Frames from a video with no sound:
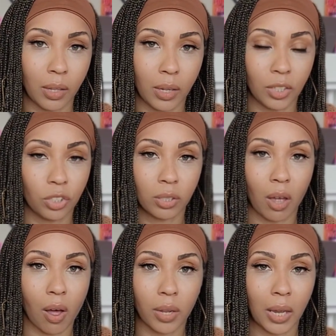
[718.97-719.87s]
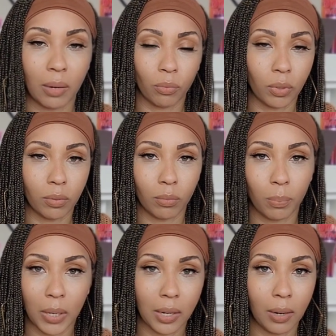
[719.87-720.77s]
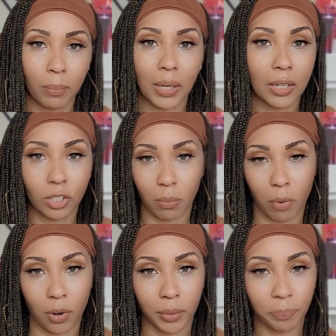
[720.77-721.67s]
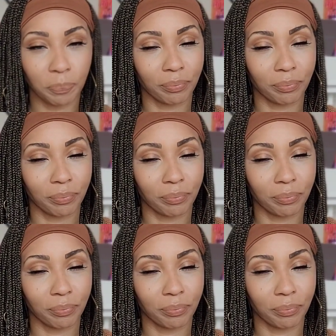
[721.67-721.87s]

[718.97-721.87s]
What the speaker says: let's just call it, we'll pick it up again tomorrow.